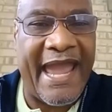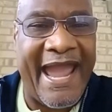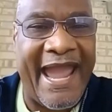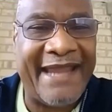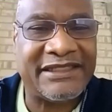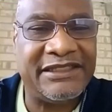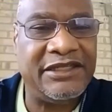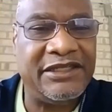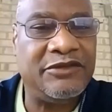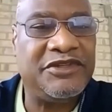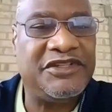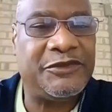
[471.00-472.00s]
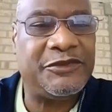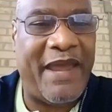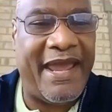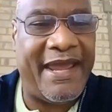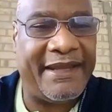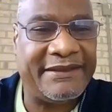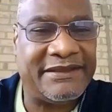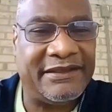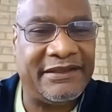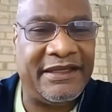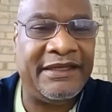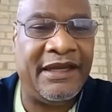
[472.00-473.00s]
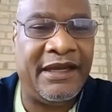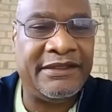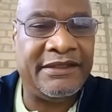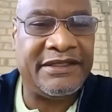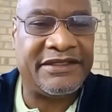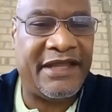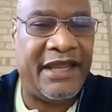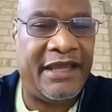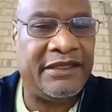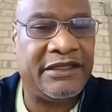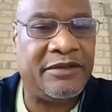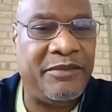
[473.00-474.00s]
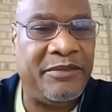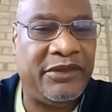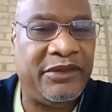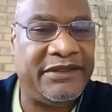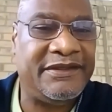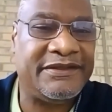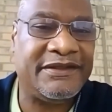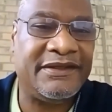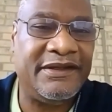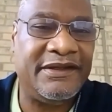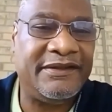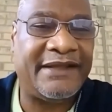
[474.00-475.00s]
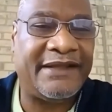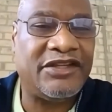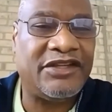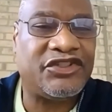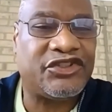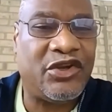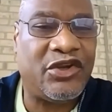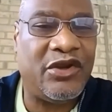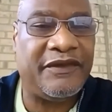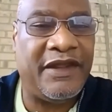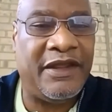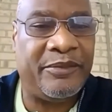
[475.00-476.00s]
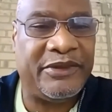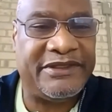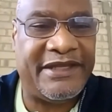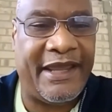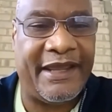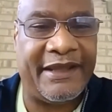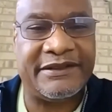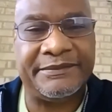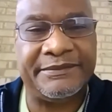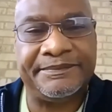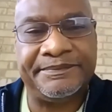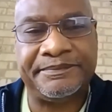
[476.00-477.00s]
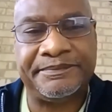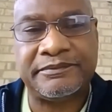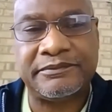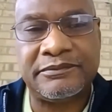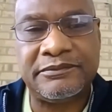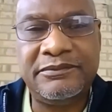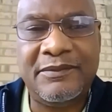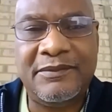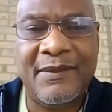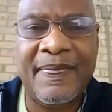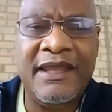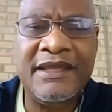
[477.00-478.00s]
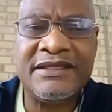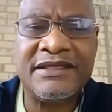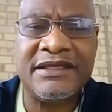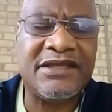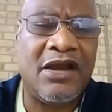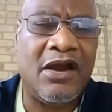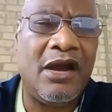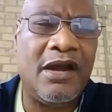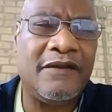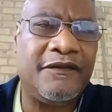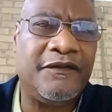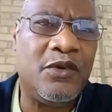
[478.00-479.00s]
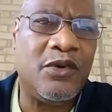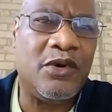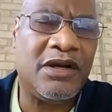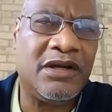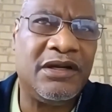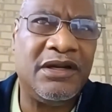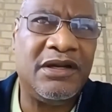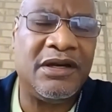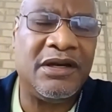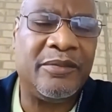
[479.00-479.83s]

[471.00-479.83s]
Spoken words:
actually respect and understand the communities that they serve and protect. See, it's hard for a